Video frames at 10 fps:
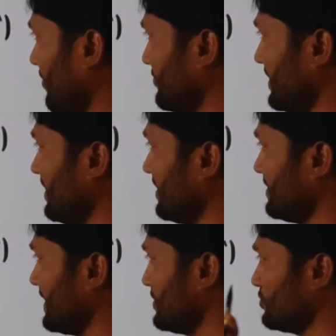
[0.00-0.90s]
After
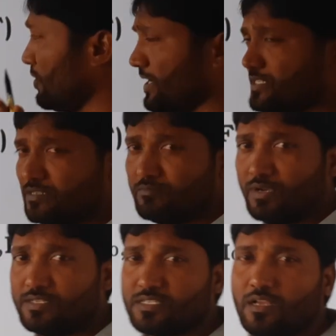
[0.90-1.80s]
that there is no any
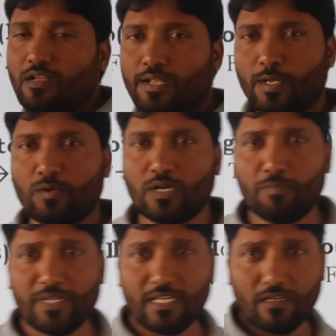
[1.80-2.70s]
symbols. Now
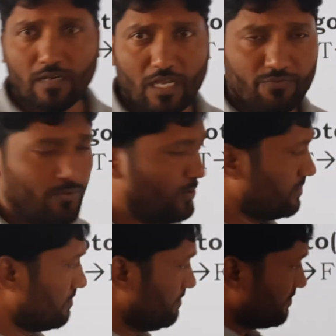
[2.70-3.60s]
come to here
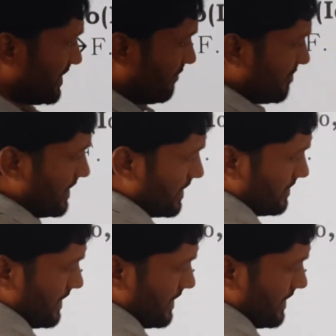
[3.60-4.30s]
I4. After that